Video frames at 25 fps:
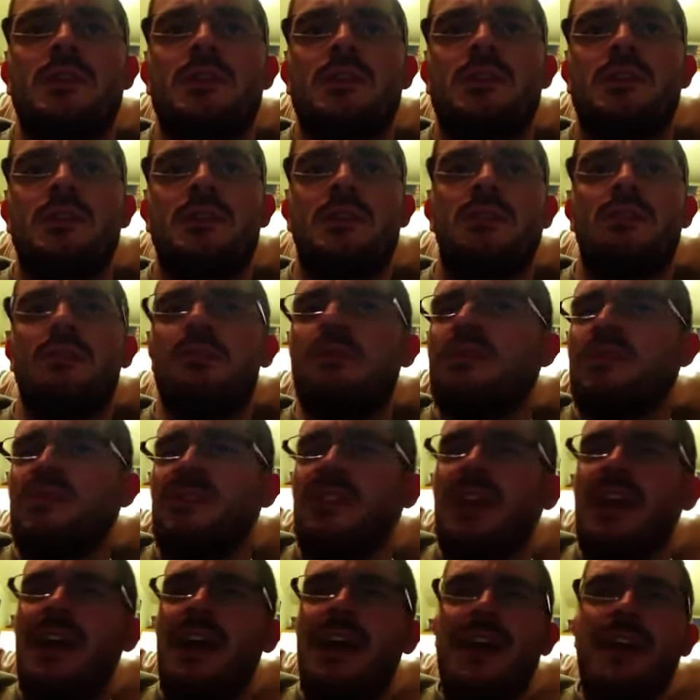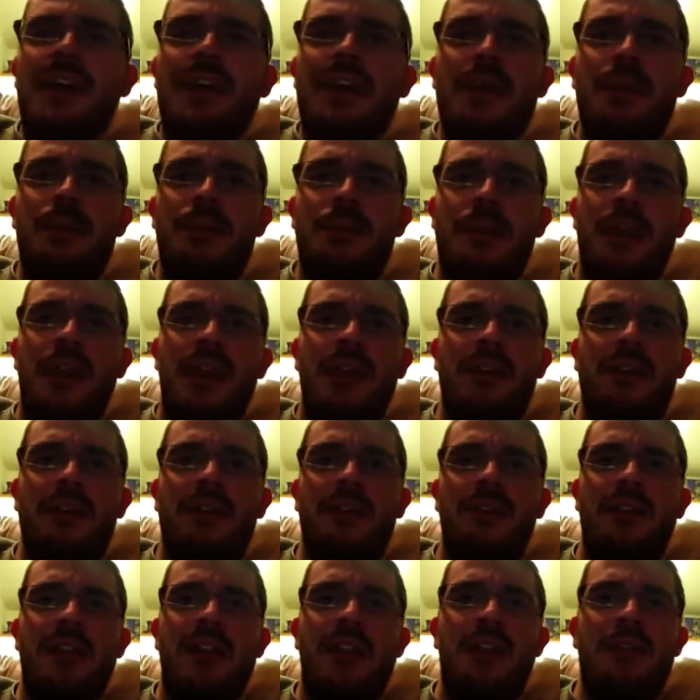just was not a
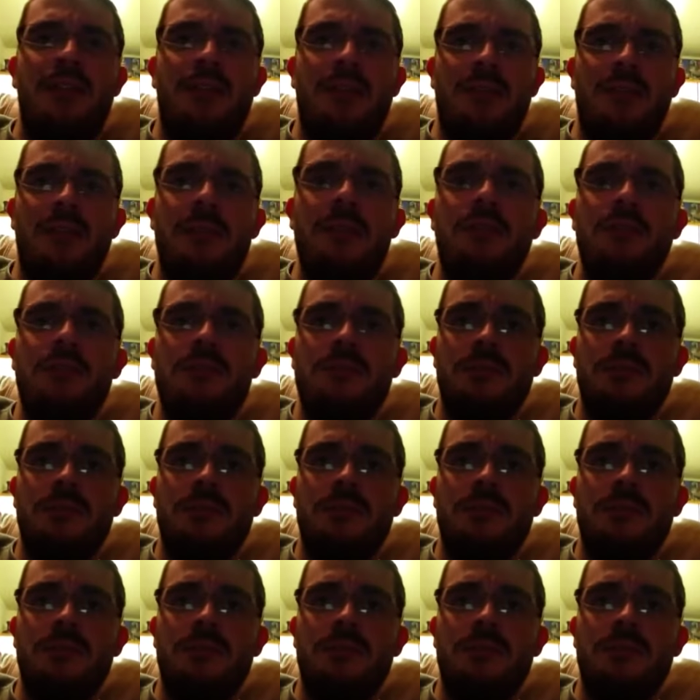practical avenue.